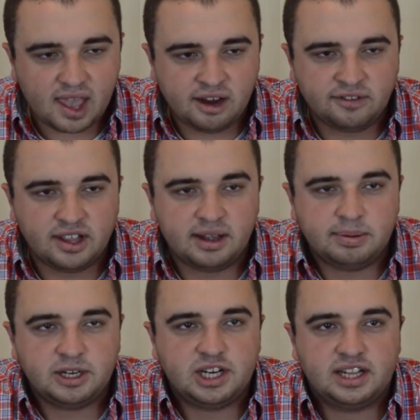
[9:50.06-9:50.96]
and really
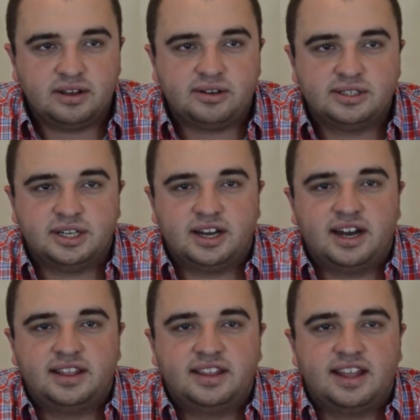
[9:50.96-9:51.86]
appreciate the culture.
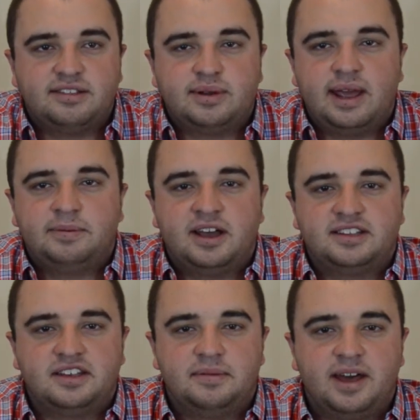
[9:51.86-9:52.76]
And I think that's what
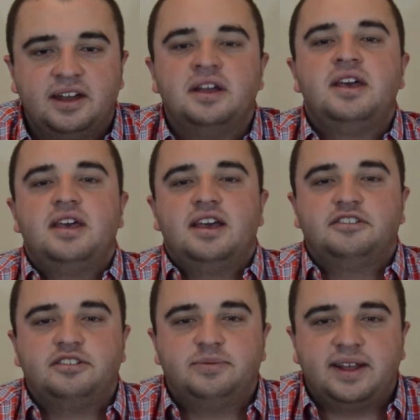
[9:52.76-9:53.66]
Epcot's all about,
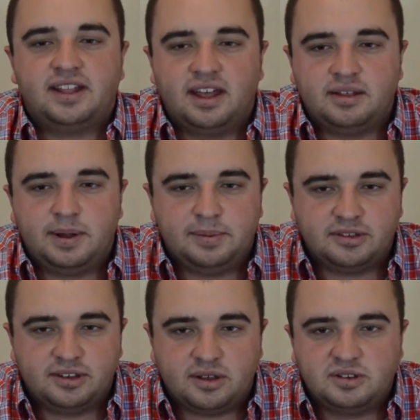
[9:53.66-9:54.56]
is respecting other
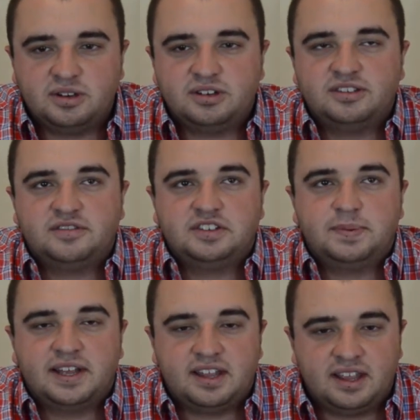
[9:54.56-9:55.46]
people's cultures,
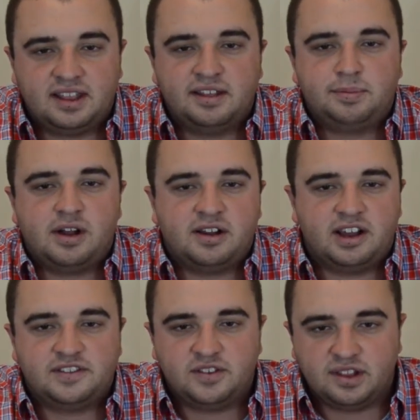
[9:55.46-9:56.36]
respecting the
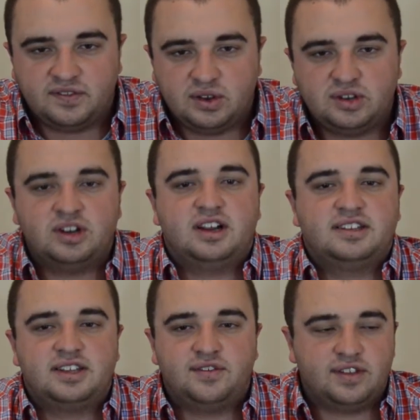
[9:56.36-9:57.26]
progress for the future,
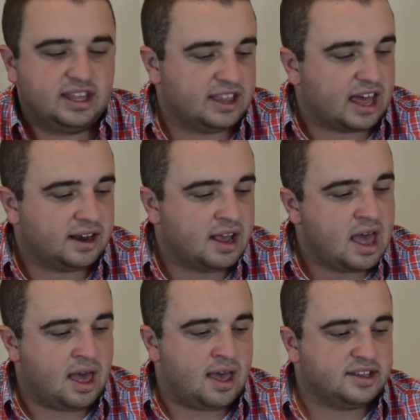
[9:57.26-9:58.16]
and stuff like that.
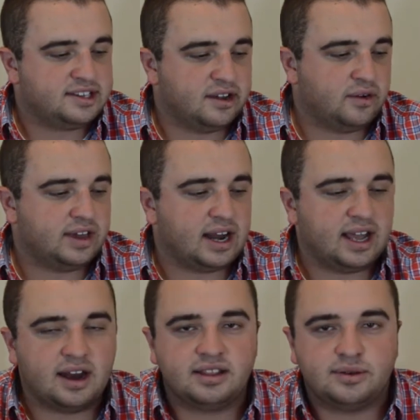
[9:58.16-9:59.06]
So
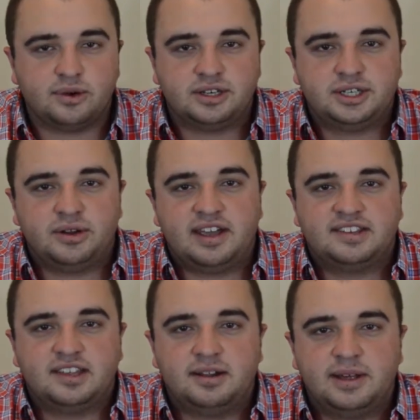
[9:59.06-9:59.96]
getting out of the World
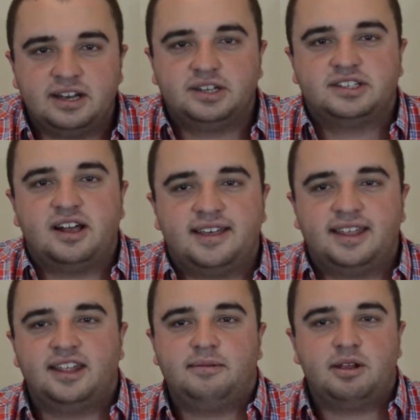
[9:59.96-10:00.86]
Showcase a little bit, just talking
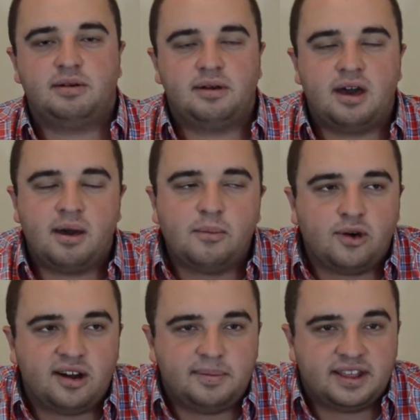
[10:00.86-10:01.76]
a little bit
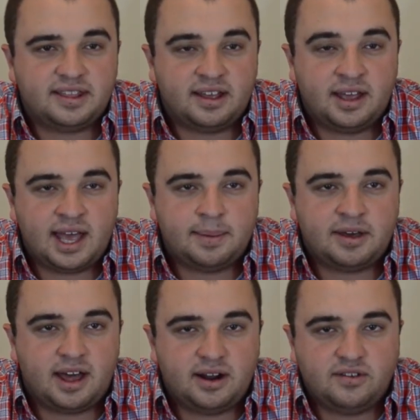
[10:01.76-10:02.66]
more about the
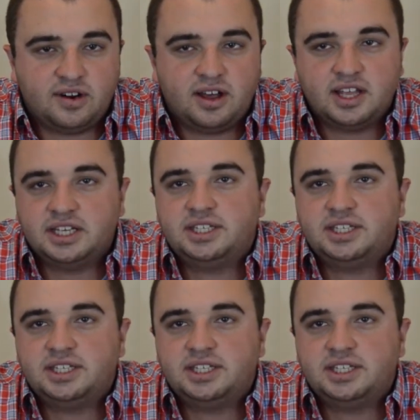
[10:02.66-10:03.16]
Epcot overhaul in